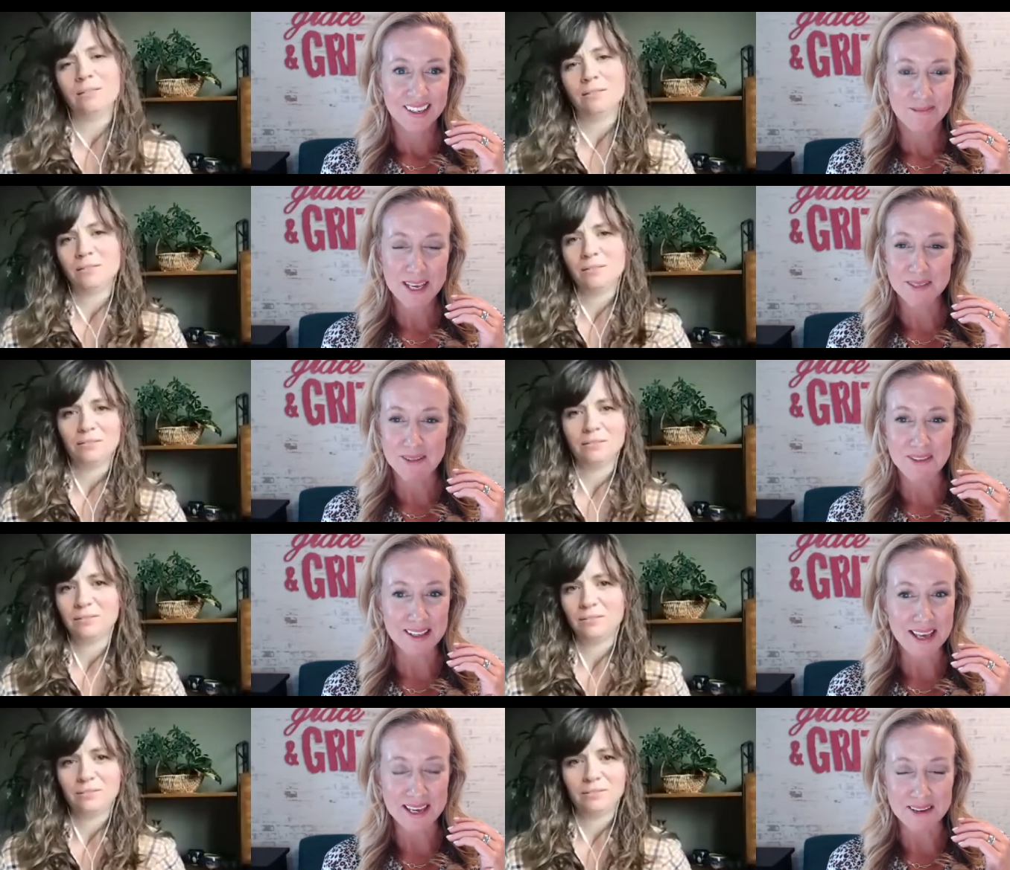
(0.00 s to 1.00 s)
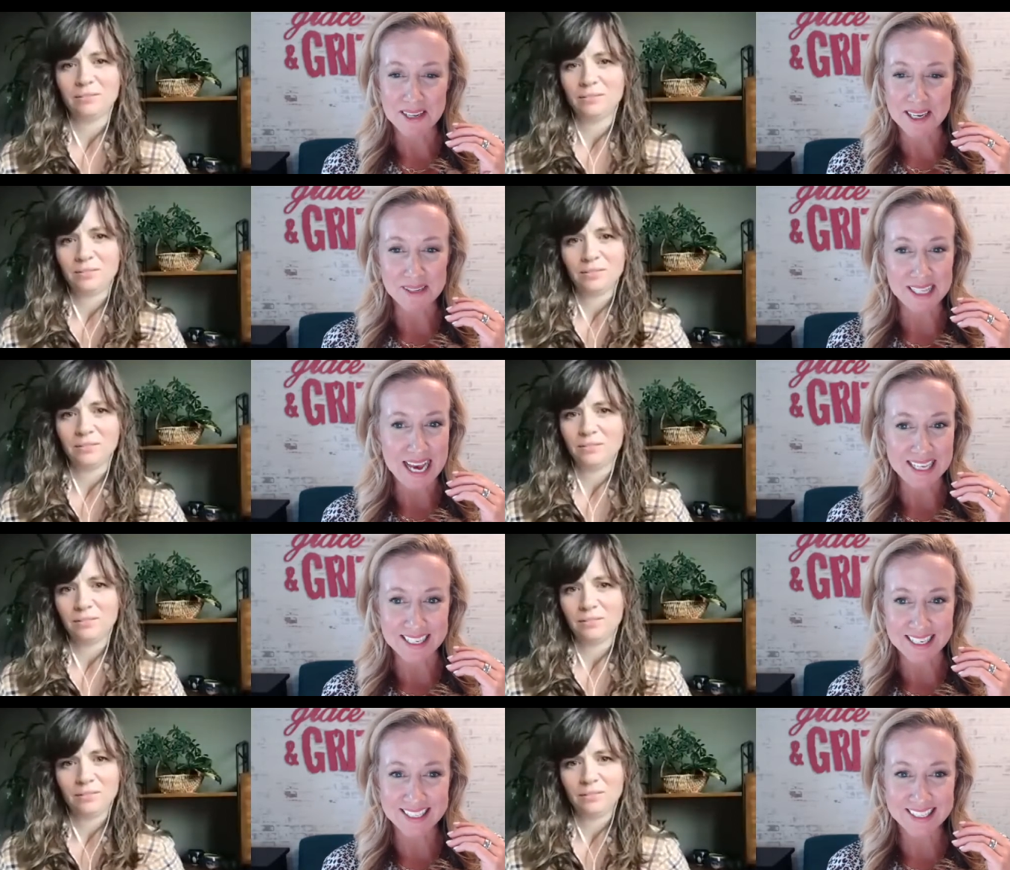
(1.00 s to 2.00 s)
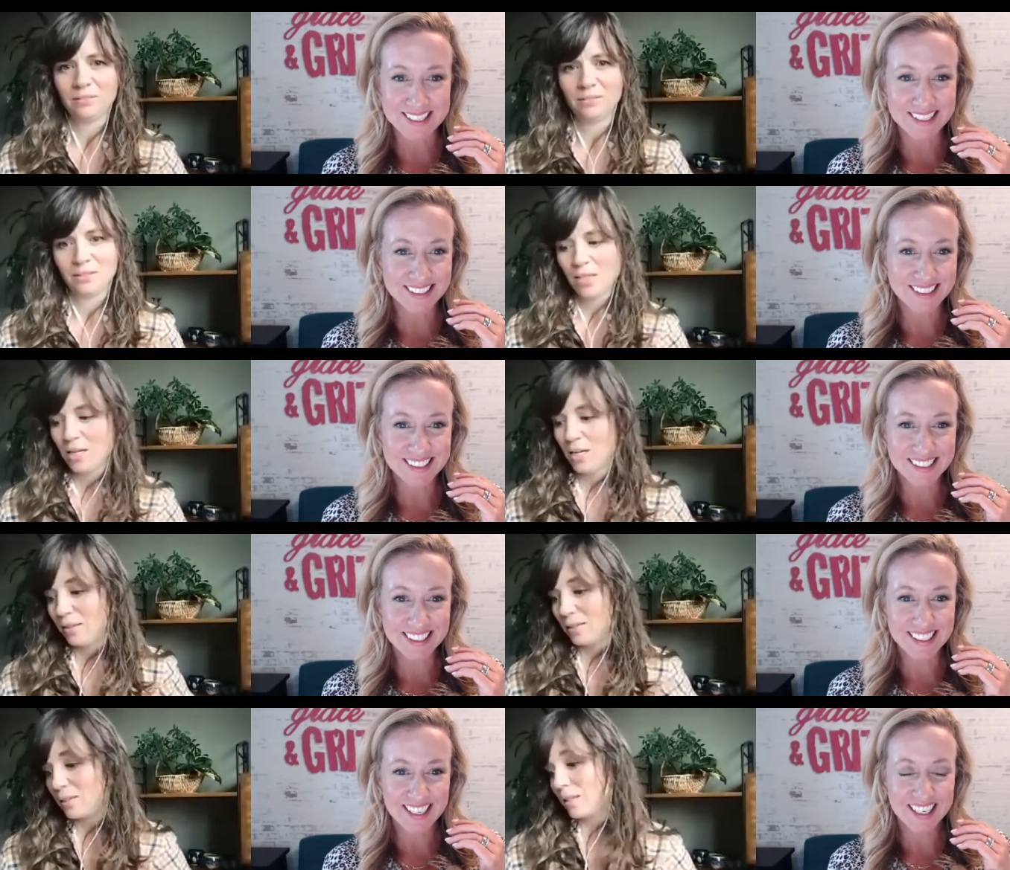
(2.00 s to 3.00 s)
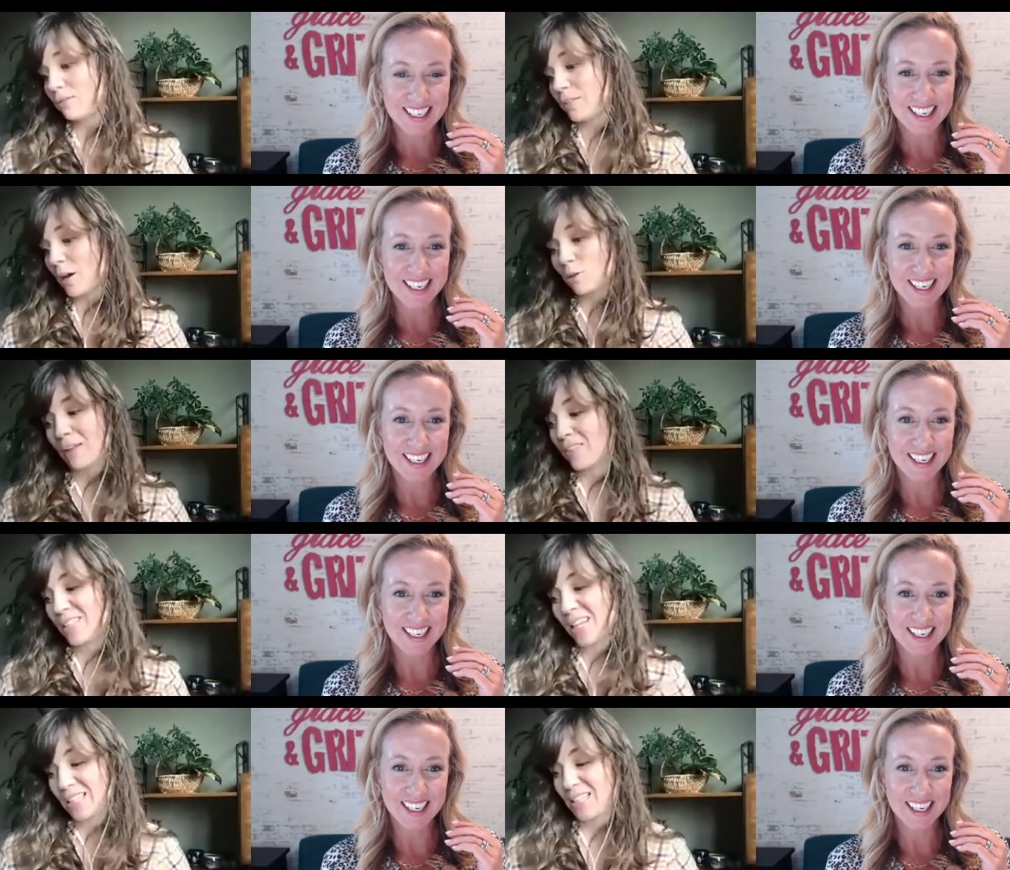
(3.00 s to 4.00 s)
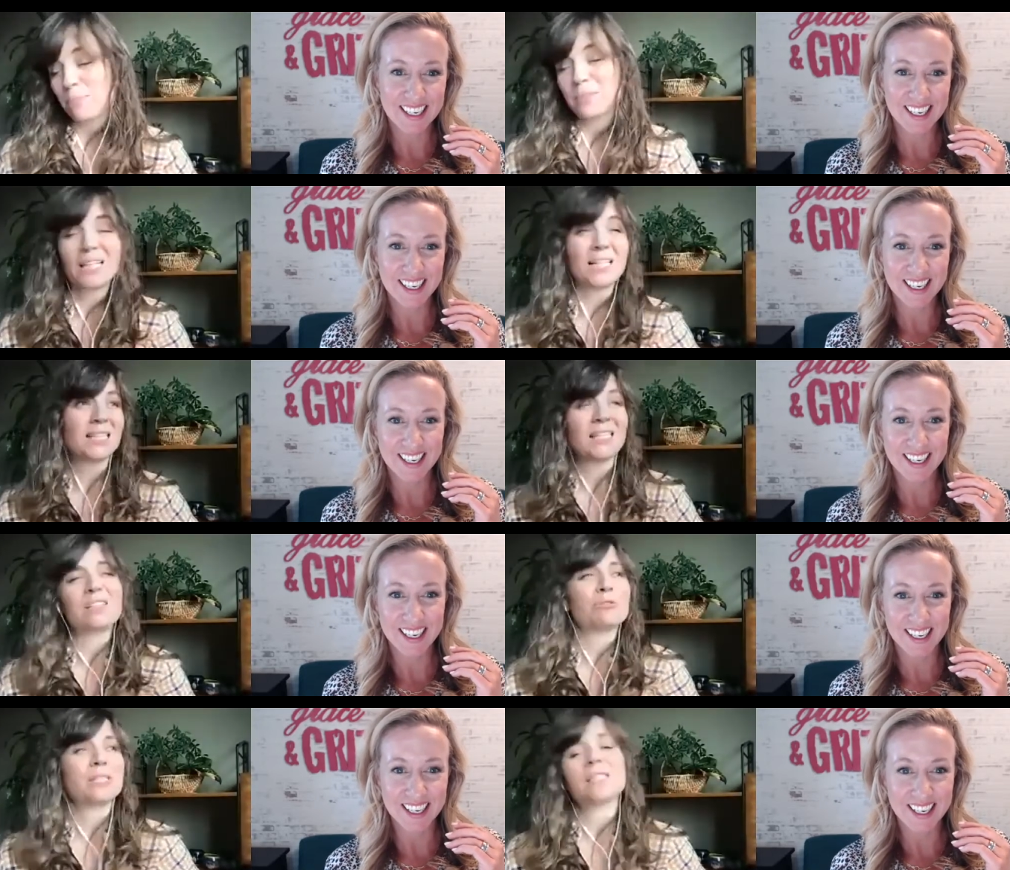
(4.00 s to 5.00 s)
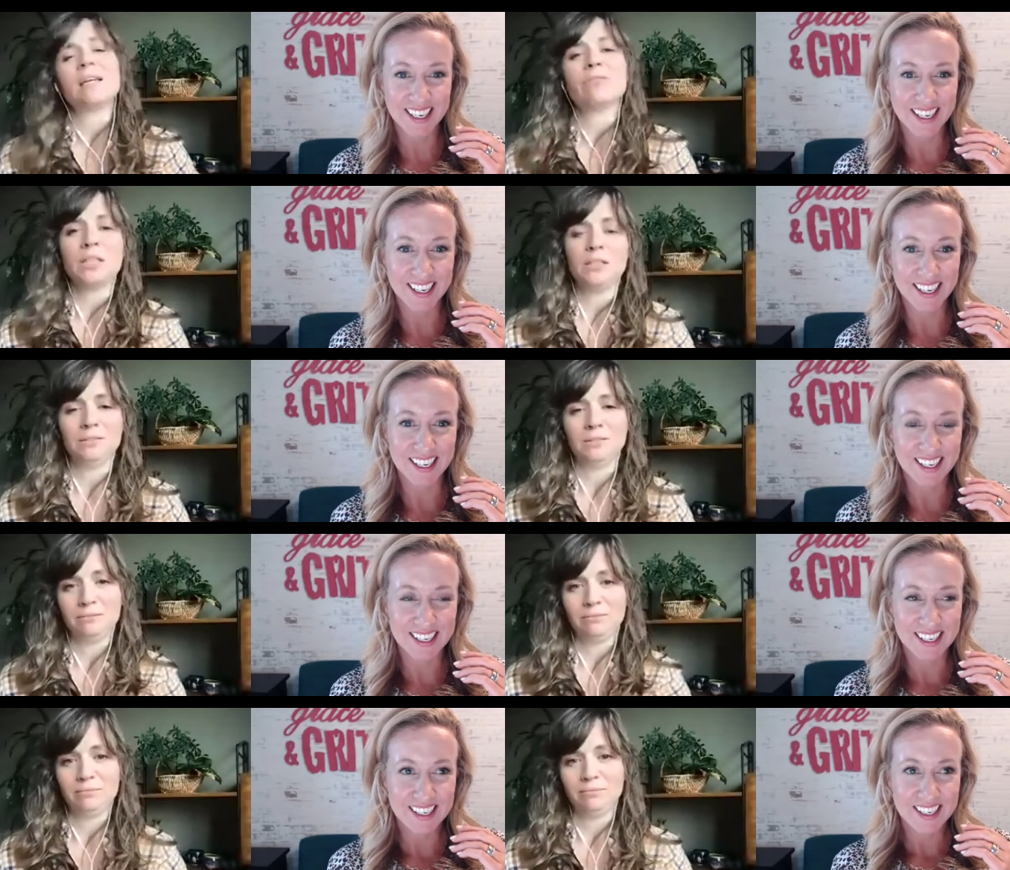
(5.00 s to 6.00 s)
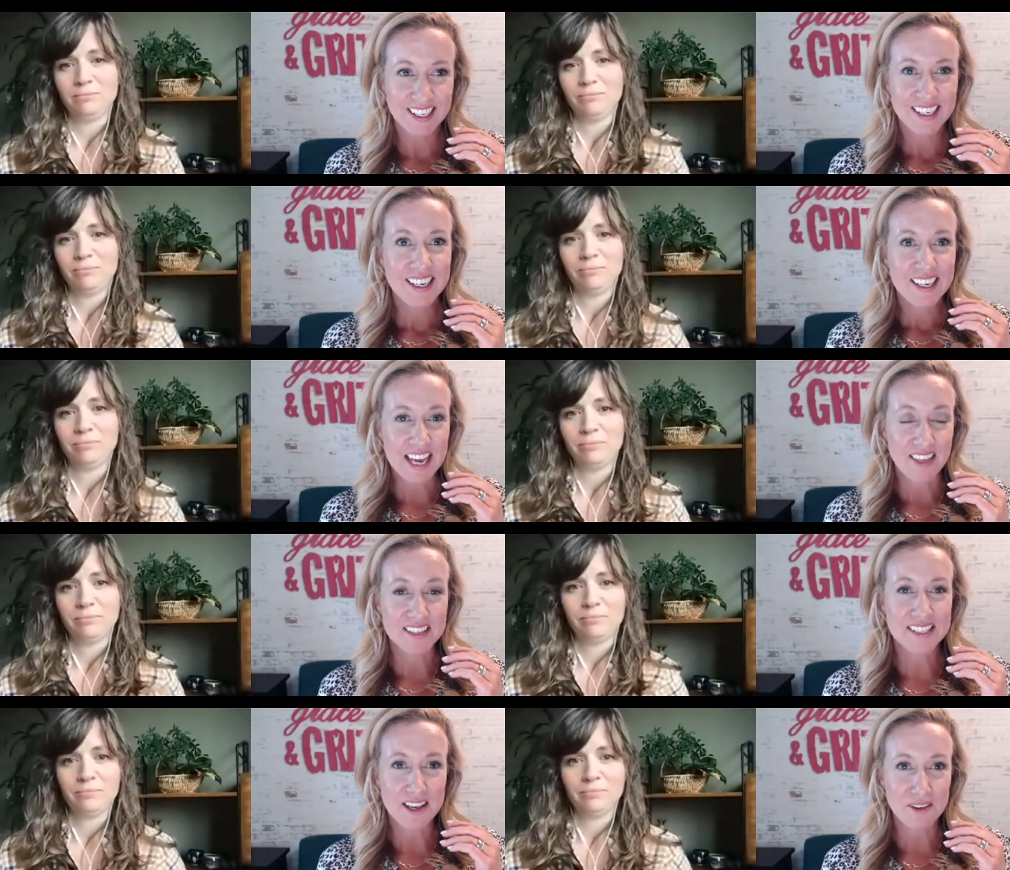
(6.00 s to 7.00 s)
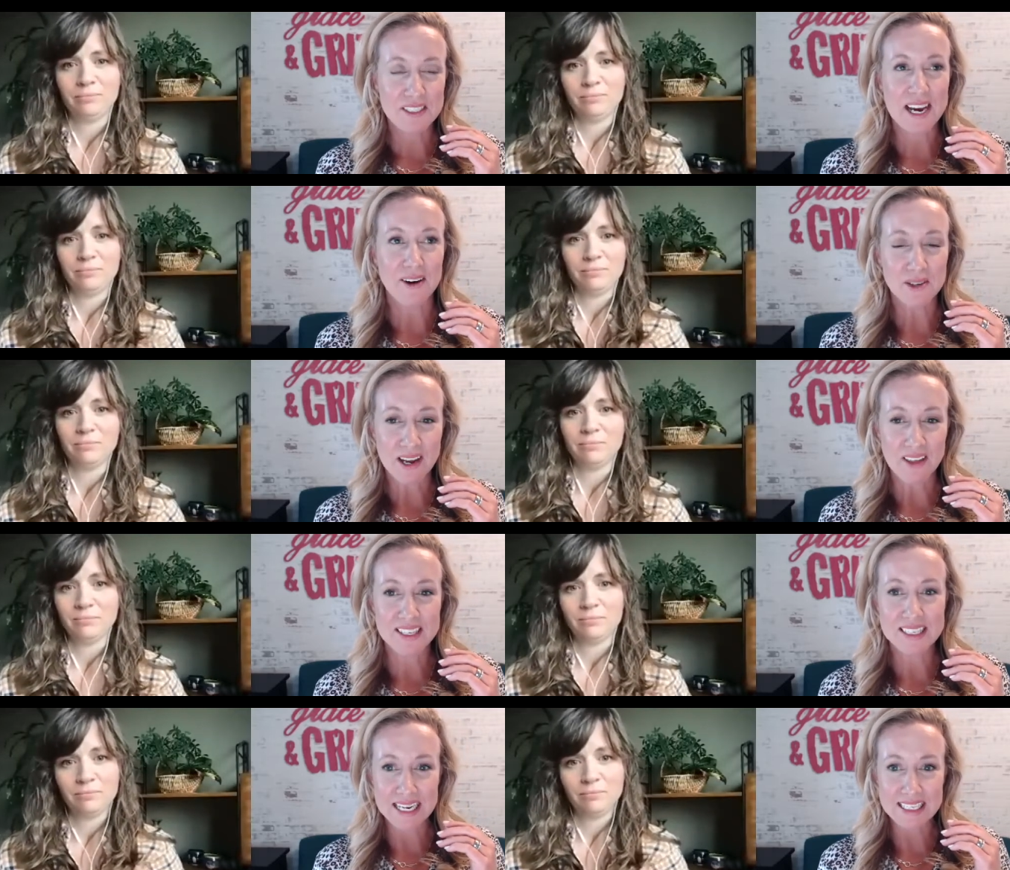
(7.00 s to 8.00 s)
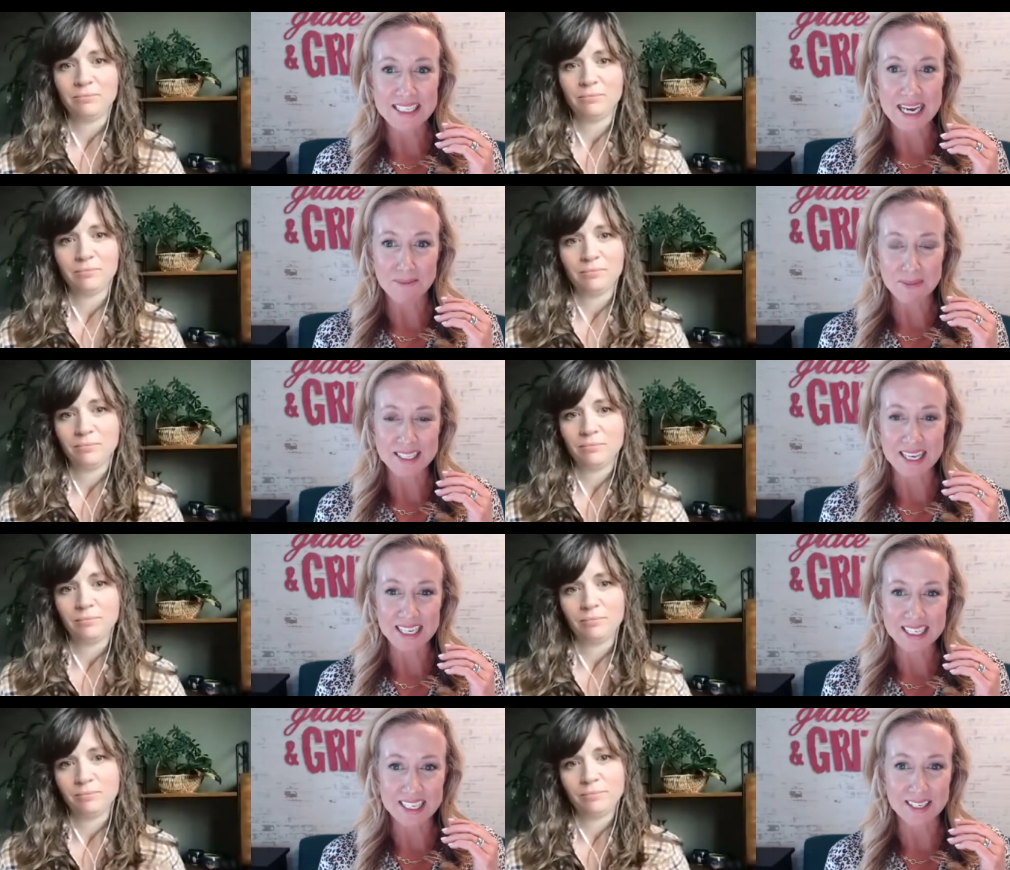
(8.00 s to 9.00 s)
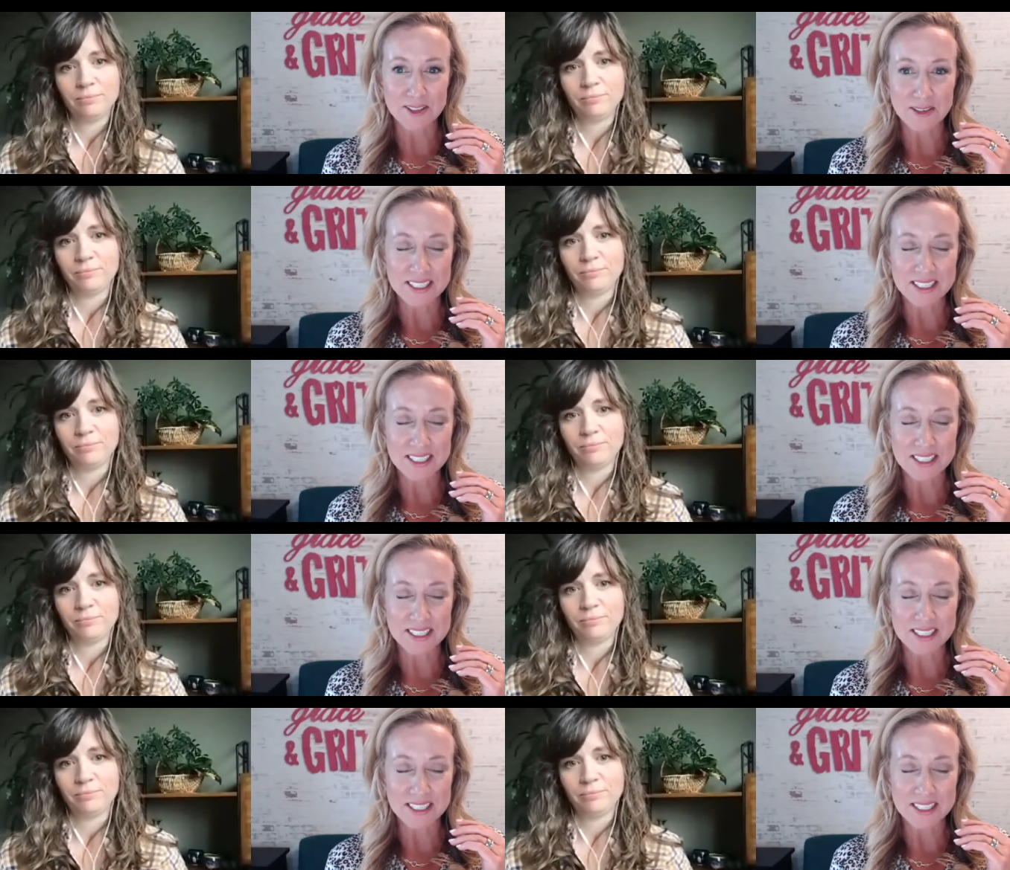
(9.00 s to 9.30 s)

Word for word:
Speaker 1: Makes me feel like I'm in molasses. This self doubt around this next
Speaker 2: step is like a six or a seven.
Speaker 1: Yeah, the self doubt around this next step is like a six or a